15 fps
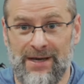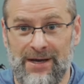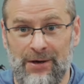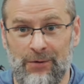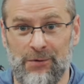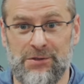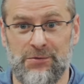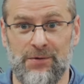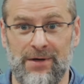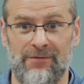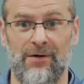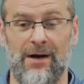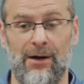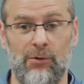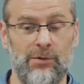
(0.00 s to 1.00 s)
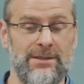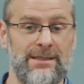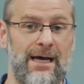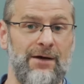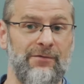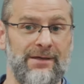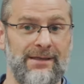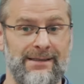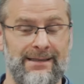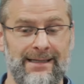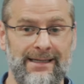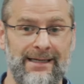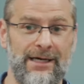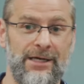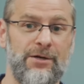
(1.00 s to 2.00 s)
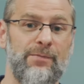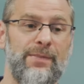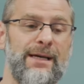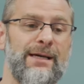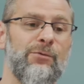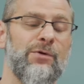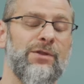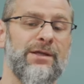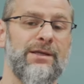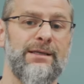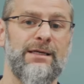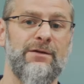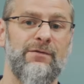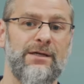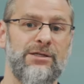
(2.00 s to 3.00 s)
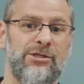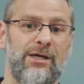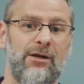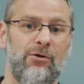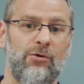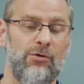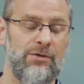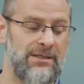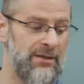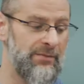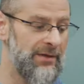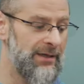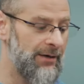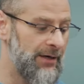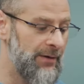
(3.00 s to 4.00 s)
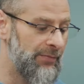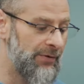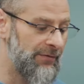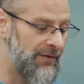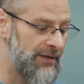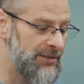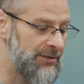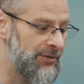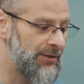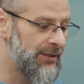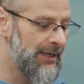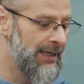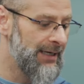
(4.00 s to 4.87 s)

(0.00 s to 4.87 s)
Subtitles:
which whenever I was having a debate with an evangelical seminary professor,